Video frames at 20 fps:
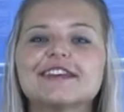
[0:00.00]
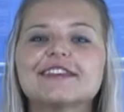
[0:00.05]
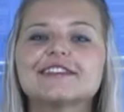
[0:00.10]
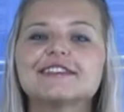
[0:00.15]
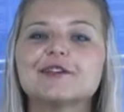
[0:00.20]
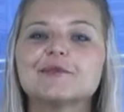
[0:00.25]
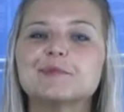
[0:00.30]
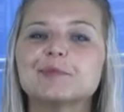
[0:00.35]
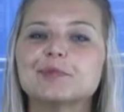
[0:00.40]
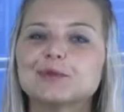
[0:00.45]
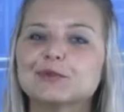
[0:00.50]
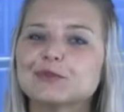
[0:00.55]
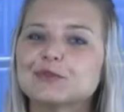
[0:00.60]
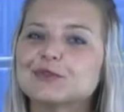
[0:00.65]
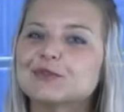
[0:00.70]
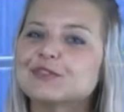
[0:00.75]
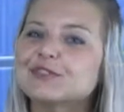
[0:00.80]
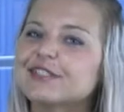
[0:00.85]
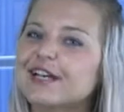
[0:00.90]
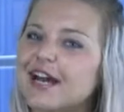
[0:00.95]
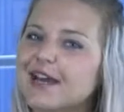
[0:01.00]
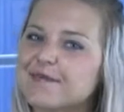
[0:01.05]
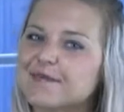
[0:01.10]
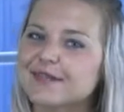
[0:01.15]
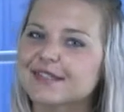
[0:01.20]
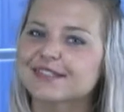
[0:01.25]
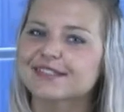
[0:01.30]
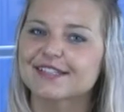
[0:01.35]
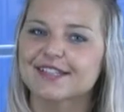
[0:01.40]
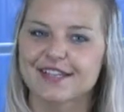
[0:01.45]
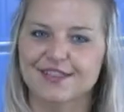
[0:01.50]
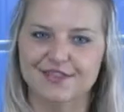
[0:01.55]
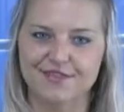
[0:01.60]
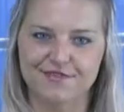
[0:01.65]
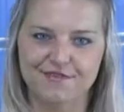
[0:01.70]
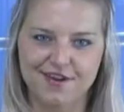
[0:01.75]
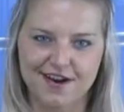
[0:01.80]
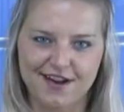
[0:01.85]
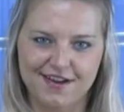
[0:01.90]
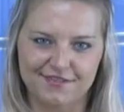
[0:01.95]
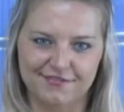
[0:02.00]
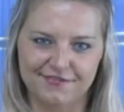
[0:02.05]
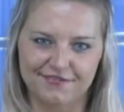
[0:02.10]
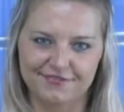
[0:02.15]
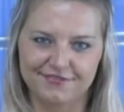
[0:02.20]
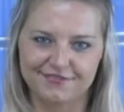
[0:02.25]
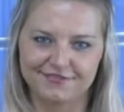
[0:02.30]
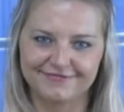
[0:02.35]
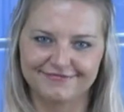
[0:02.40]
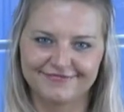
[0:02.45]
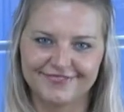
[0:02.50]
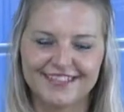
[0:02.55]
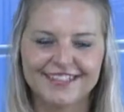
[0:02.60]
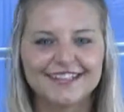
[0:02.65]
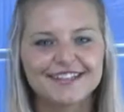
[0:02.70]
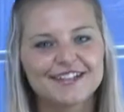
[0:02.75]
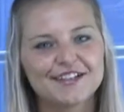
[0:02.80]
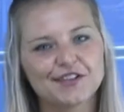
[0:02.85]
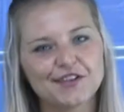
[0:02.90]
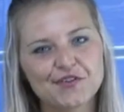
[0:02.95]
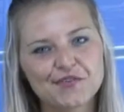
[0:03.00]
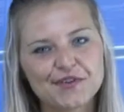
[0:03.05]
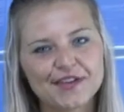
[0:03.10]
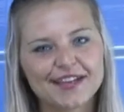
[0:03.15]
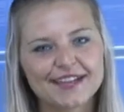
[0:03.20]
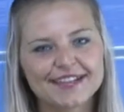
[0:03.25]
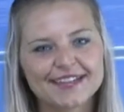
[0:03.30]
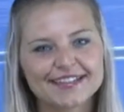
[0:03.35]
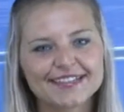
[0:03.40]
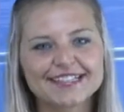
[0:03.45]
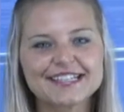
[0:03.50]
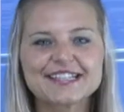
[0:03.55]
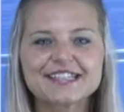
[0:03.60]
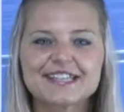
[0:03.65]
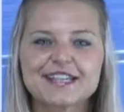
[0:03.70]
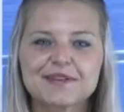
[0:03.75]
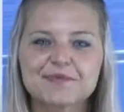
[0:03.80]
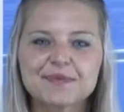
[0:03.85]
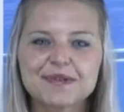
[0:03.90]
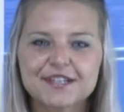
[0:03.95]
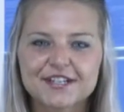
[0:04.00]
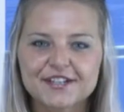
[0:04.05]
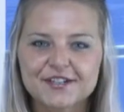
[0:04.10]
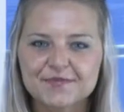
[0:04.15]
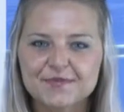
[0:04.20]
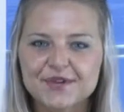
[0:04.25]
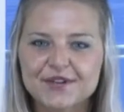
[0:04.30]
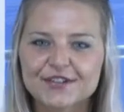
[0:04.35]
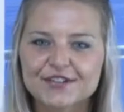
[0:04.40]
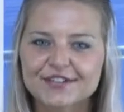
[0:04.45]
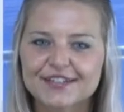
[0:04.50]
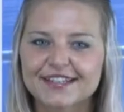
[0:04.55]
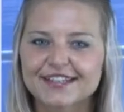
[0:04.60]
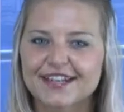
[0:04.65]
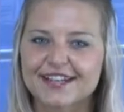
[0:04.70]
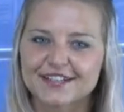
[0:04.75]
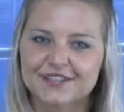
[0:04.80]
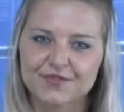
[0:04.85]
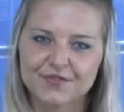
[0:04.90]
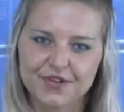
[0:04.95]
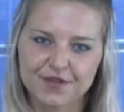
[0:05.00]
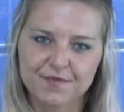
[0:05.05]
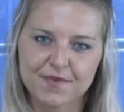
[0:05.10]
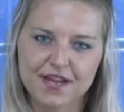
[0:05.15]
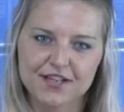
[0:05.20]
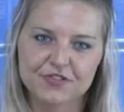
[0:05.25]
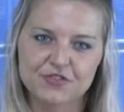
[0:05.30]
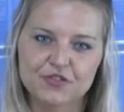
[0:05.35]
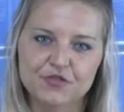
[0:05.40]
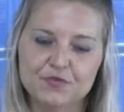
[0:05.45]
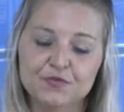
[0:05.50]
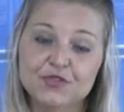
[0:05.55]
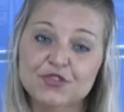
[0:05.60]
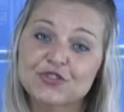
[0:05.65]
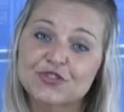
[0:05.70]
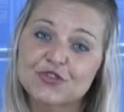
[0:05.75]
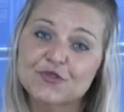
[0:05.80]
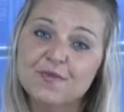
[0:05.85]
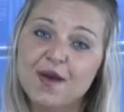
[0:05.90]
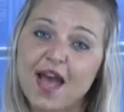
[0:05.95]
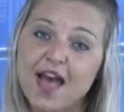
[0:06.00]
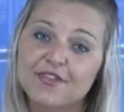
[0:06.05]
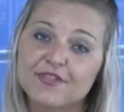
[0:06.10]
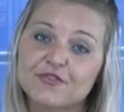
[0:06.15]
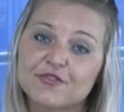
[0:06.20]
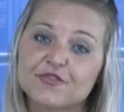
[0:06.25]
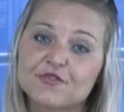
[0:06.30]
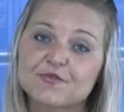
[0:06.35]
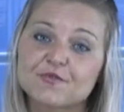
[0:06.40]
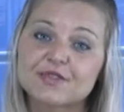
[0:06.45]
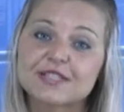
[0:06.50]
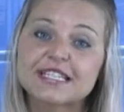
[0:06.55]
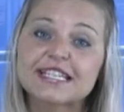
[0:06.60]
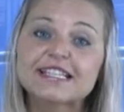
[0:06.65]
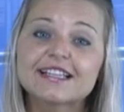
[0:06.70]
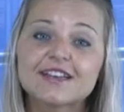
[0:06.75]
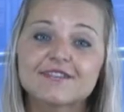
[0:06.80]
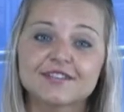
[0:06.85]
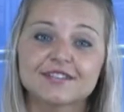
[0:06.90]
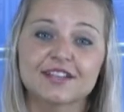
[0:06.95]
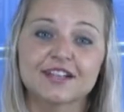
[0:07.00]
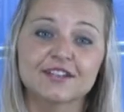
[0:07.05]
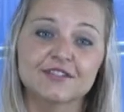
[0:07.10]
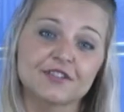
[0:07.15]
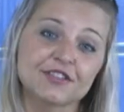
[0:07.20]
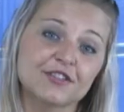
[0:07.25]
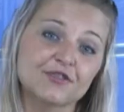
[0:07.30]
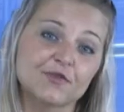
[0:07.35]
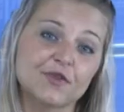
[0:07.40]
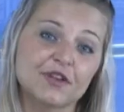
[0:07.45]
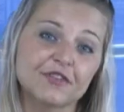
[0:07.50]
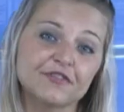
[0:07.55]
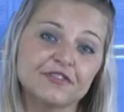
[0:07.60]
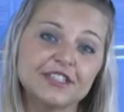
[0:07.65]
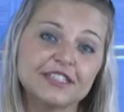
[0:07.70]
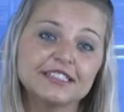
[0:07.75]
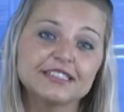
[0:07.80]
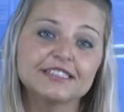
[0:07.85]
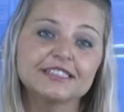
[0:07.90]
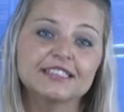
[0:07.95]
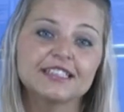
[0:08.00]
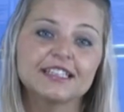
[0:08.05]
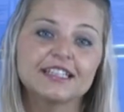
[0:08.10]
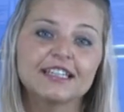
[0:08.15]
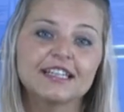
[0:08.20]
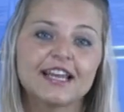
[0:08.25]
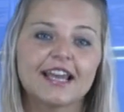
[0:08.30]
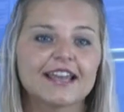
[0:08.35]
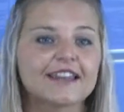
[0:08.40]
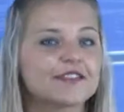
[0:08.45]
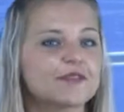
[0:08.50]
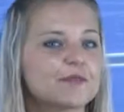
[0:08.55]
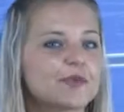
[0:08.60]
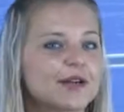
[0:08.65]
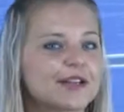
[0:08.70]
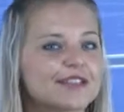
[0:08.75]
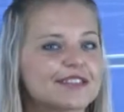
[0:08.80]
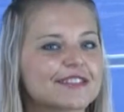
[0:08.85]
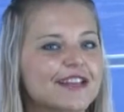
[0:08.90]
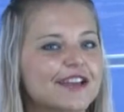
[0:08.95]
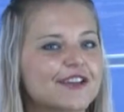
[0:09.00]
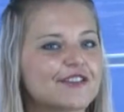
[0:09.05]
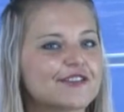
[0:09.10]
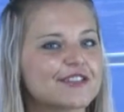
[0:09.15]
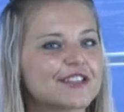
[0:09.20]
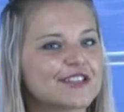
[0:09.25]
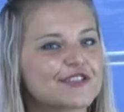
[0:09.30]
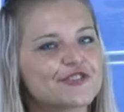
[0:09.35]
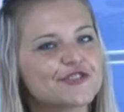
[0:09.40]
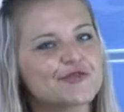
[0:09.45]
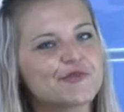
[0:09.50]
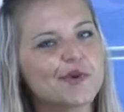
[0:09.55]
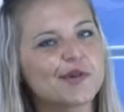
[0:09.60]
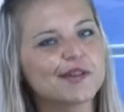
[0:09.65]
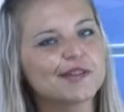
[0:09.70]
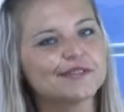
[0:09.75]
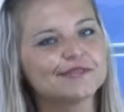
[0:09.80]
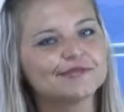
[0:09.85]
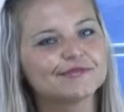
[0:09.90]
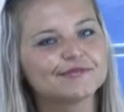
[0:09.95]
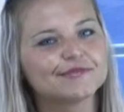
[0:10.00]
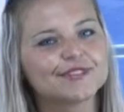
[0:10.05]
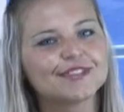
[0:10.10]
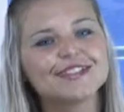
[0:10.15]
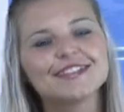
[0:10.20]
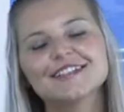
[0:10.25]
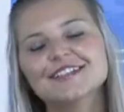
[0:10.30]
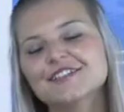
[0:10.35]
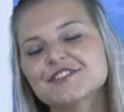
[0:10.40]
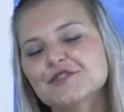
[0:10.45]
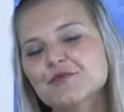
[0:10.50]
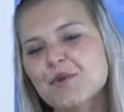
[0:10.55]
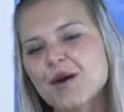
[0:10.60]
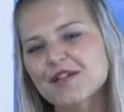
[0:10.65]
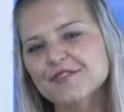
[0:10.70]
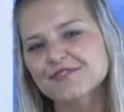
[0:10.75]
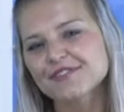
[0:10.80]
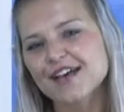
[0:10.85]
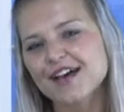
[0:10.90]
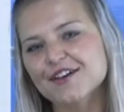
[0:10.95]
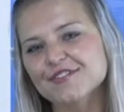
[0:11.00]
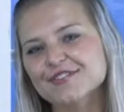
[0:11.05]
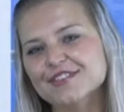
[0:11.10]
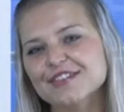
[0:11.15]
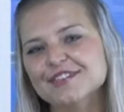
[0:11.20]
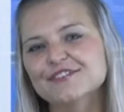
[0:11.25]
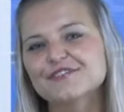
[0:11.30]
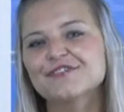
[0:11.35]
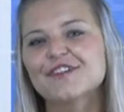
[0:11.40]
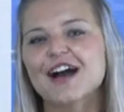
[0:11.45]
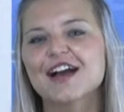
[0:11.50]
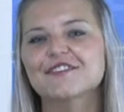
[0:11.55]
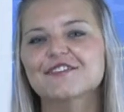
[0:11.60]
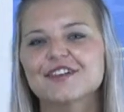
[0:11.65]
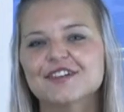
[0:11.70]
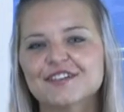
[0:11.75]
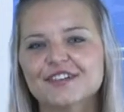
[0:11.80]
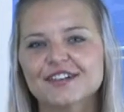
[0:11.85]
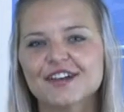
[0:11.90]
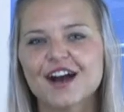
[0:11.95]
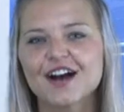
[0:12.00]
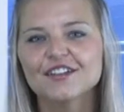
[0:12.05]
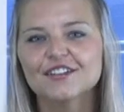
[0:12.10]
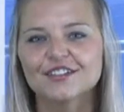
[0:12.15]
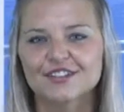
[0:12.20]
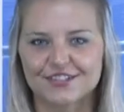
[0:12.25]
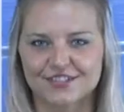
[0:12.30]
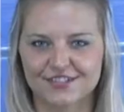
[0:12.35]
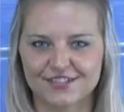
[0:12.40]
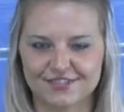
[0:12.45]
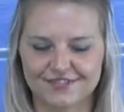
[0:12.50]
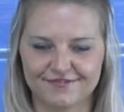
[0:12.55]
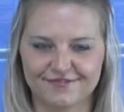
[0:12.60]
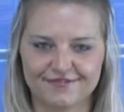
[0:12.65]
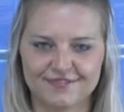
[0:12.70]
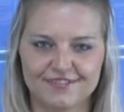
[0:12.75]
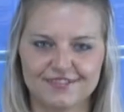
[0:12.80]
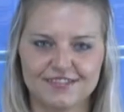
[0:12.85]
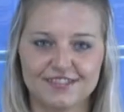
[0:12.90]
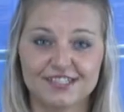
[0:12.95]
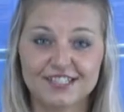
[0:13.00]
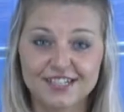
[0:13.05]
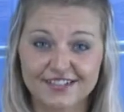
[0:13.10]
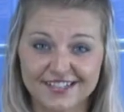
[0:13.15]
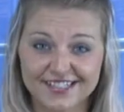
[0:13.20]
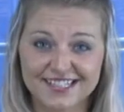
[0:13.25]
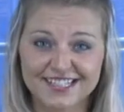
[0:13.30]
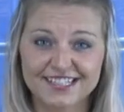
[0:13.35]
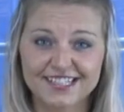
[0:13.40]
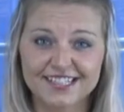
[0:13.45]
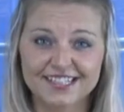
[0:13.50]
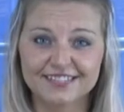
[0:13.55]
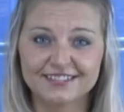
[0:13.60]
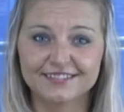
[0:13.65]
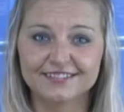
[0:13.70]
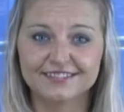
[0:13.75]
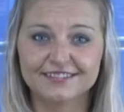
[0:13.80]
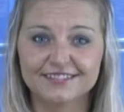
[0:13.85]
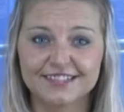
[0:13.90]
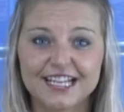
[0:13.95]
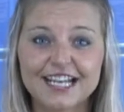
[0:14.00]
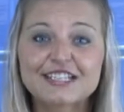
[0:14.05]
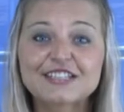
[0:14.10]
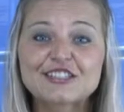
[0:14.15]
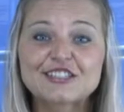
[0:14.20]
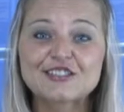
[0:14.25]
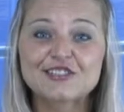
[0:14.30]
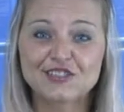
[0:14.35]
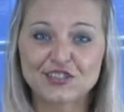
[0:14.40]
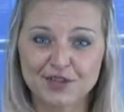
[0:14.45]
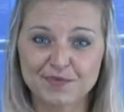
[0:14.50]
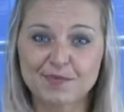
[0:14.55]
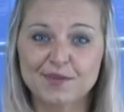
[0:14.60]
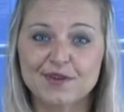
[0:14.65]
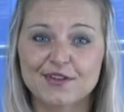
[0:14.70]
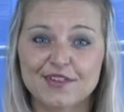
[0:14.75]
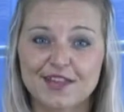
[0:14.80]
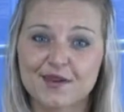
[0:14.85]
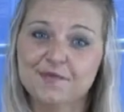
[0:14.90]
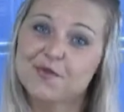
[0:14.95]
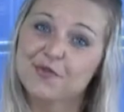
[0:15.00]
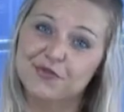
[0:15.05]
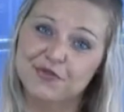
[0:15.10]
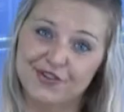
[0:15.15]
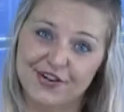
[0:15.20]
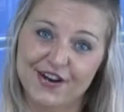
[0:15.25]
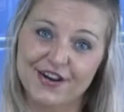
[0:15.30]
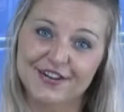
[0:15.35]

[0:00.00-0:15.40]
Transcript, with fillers: it the Blue Diamond in the Rough. Located in St. Petersburg, it has three bedrooms, two bathrooms, 1,100 square feet, and the price tag on this jewel? $12,500. Seriously? It's cheaper than most